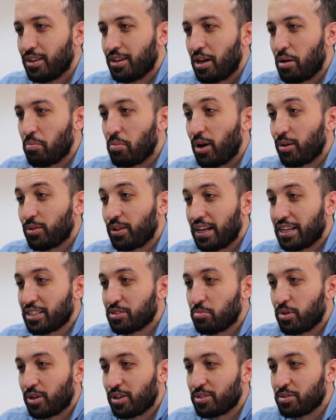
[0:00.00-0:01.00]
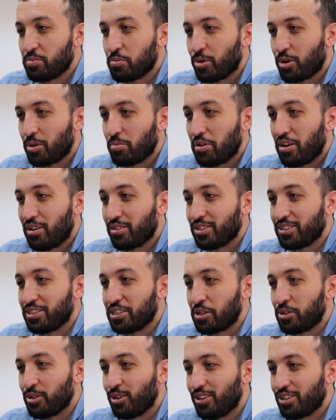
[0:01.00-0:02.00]
about us, but it's more about the
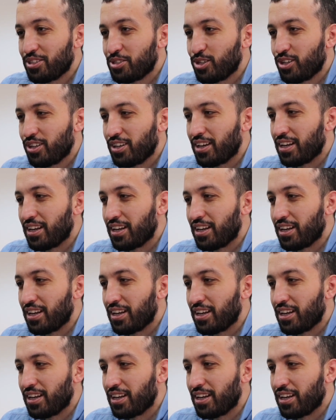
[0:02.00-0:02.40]
technology